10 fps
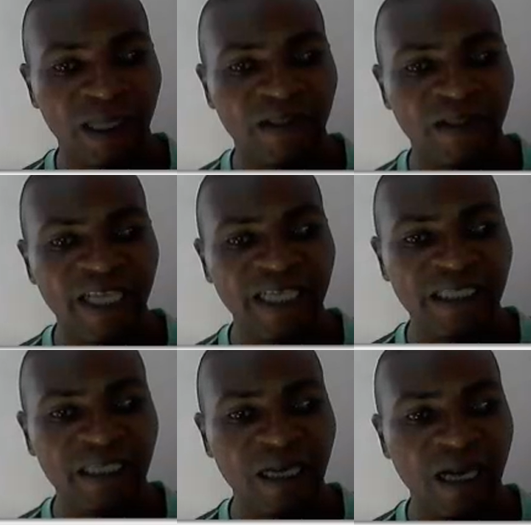And
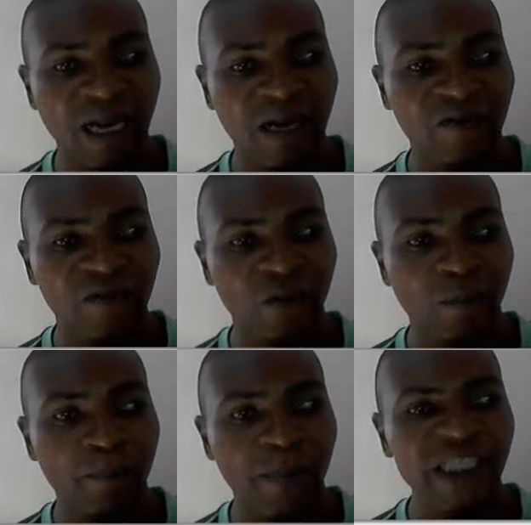these are
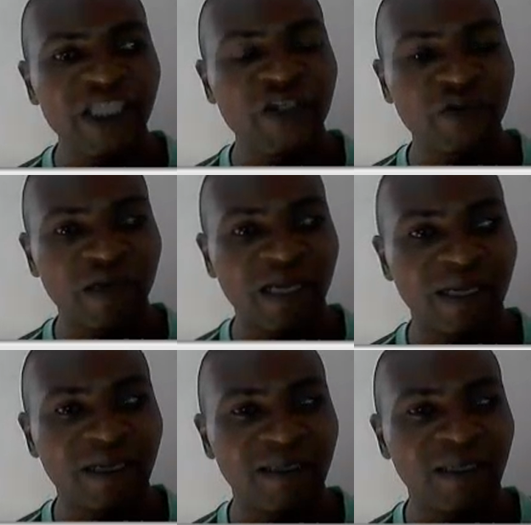for
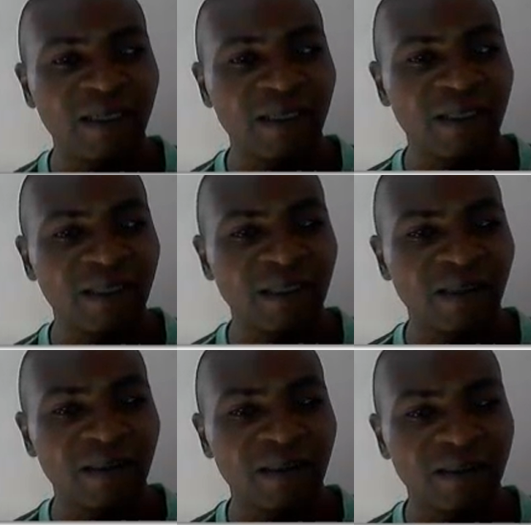particular
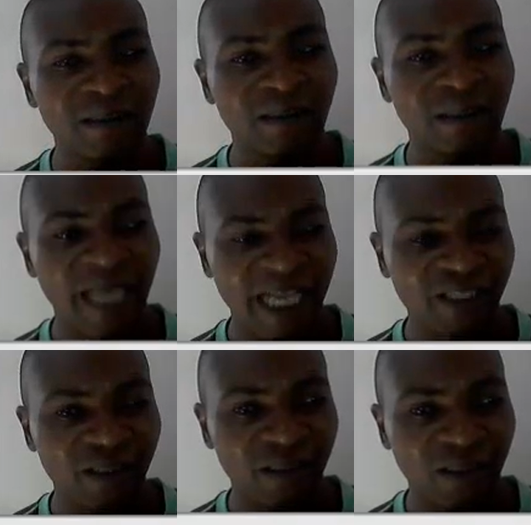
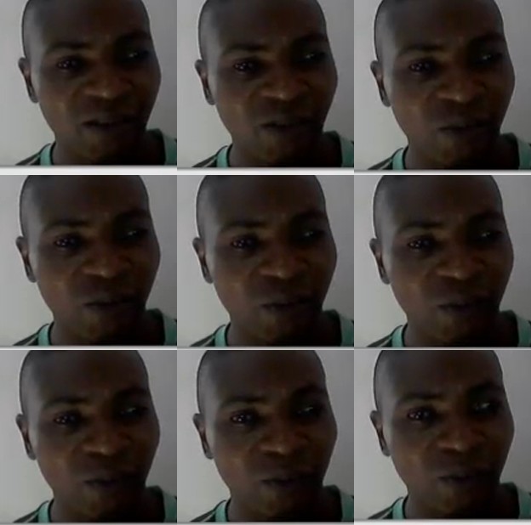lectures.
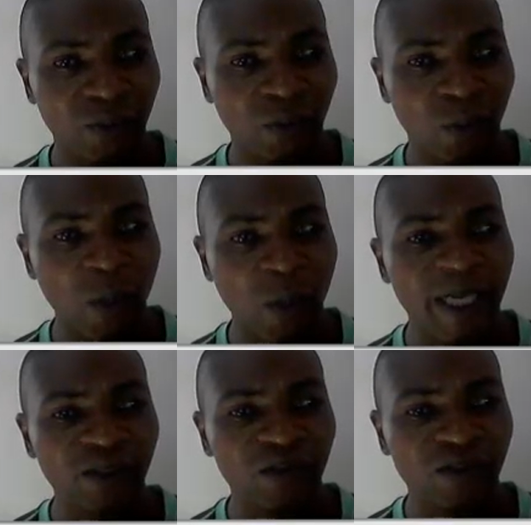So when we
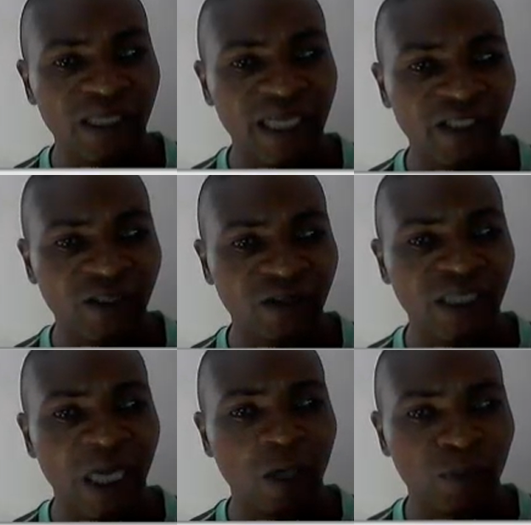get to those lectures,
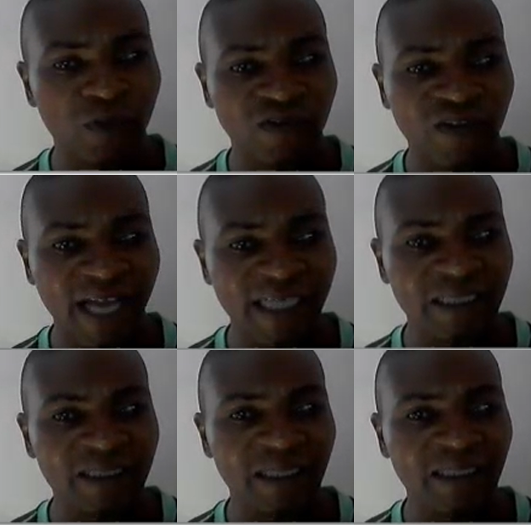I'll
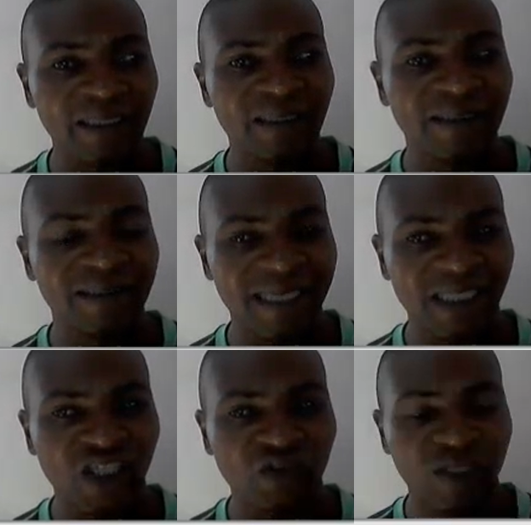provide the
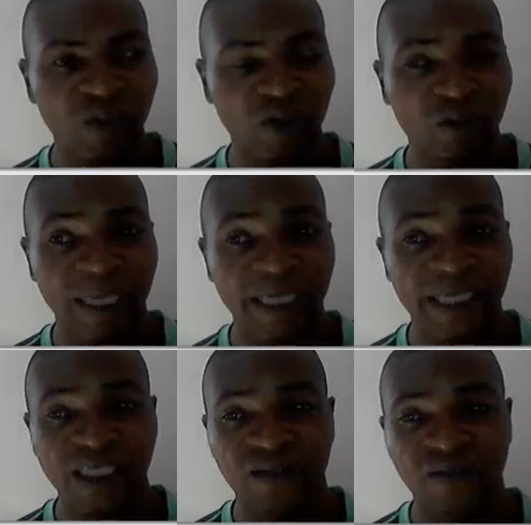necessary
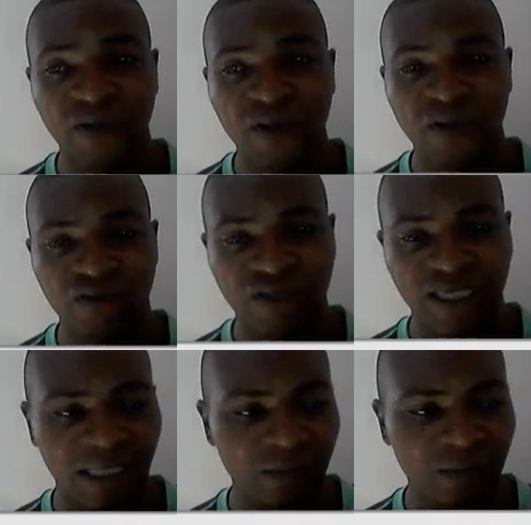documentation for you to read
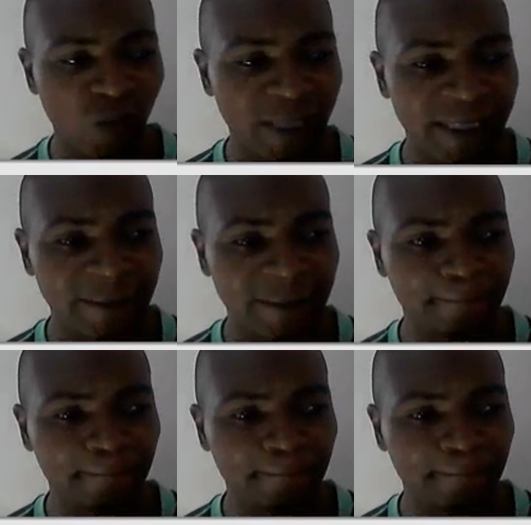at that moment.